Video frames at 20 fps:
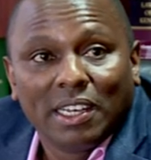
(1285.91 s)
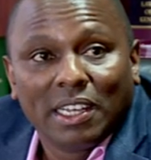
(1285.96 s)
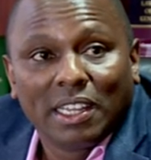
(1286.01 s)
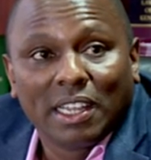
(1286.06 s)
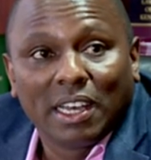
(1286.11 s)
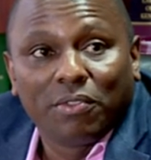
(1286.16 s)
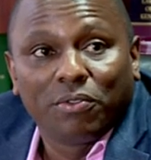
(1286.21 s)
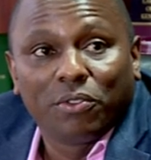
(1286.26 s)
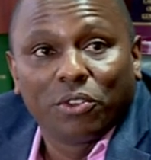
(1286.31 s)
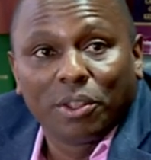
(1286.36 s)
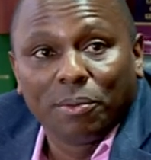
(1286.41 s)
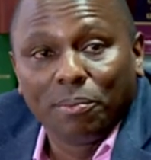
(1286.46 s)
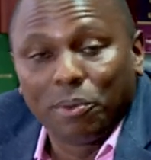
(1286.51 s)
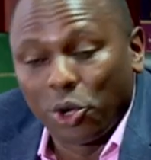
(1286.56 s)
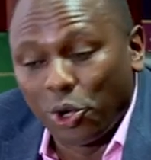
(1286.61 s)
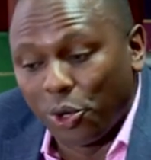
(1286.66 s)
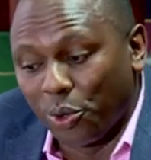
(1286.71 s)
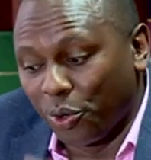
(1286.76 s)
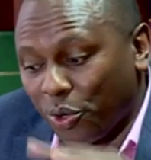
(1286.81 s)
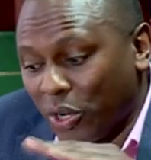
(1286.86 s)
And therefore, the
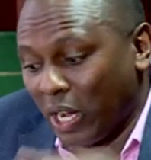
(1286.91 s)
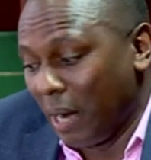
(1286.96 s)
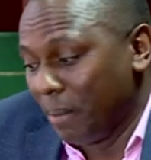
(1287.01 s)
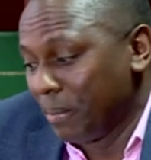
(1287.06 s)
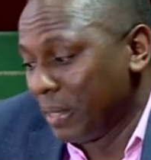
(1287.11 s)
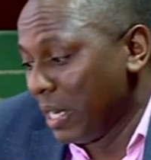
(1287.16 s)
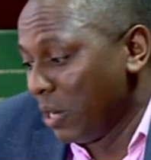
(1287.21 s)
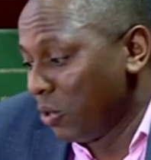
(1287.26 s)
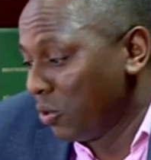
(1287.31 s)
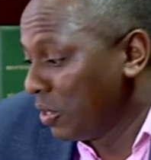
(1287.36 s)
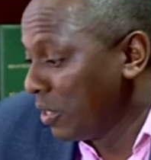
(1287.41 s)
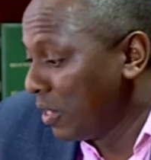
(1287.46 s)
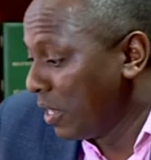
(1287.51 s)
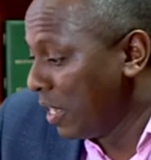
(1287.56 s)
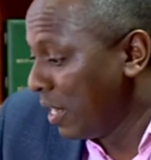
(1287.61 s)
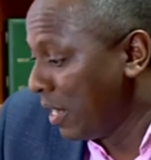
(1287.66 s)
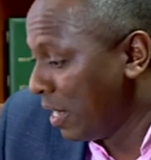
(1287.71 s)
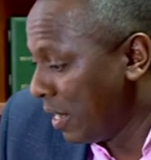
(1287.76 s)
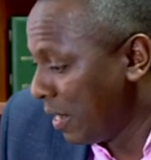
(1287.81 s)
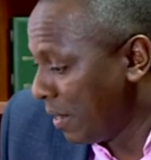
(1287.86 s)
borrowing will come down
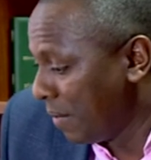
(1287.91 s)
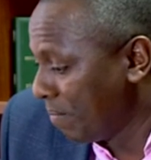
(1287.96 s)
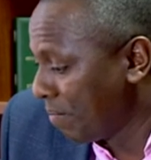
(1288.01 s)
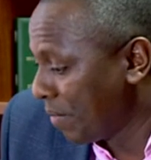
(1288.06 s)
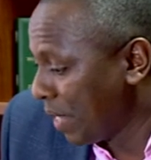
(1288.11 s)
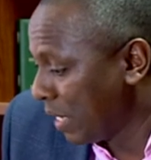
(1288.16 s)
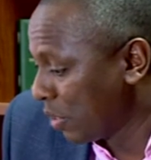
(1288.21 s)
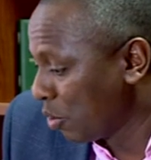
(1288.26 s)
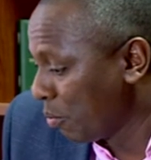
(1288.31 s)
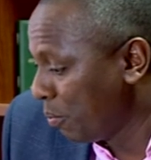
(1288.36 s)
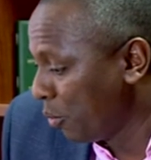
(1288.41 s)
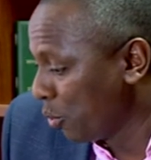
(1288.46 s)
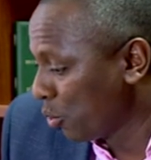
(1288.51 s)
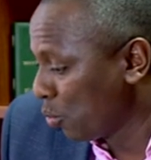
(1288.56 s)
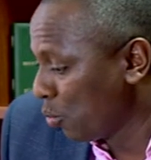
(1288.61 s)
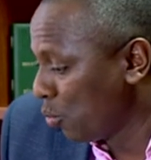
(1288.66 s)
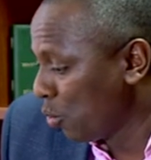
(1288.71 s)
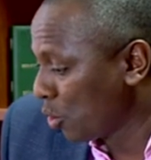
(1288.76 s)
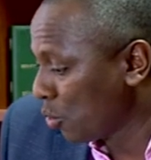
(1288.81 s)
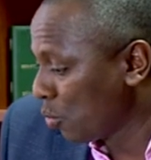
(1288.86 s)
uh, as
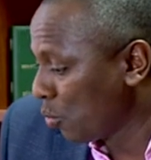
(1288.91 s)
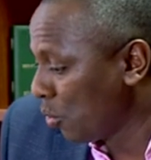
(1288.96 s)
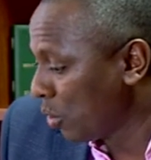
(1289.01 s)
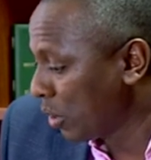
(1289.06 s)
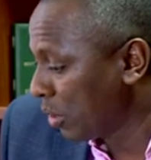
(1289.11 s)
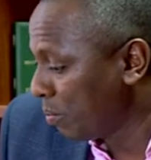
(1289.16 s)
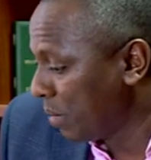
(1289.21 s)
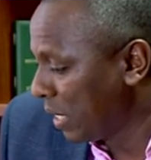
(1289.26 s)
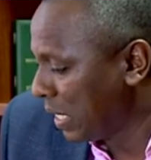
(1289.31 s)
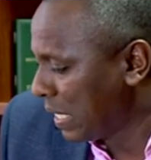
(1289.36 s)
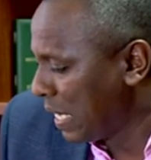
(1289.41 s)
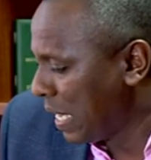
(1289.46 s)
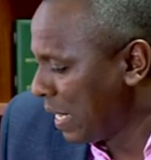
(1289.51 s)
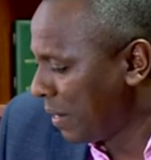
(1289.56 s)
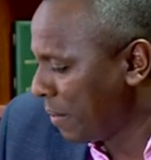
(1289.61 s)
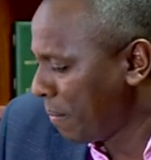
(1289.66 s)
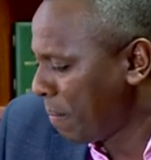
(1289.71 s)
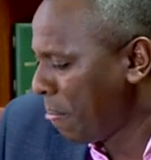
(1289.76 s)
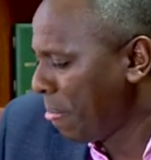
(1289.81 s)
opposed to what was being done.